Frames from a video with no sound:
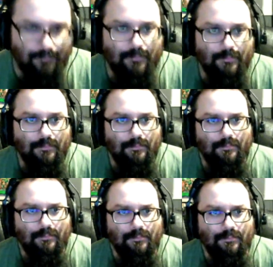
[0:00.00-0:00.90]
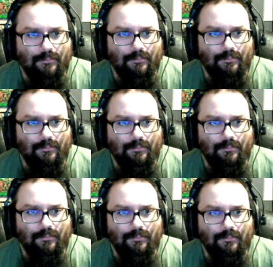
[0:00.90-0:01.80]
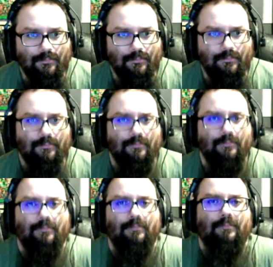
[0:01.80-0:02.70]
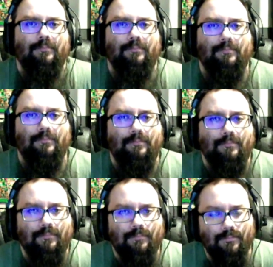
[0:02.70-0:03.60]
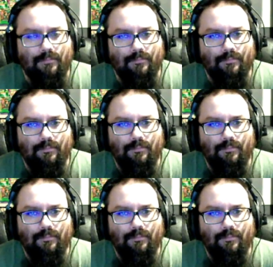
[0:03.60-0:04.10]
I believe. Hold on. It's over here, on this set here I have.